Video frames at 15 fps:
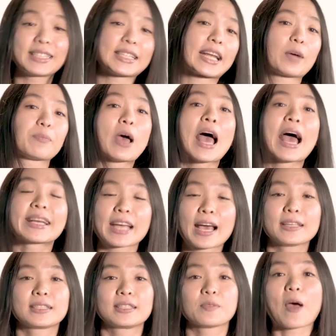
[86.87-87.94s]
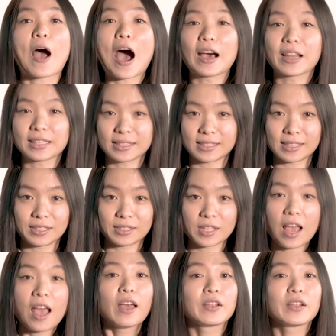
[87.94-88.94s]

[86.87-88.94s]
set up custom audiences.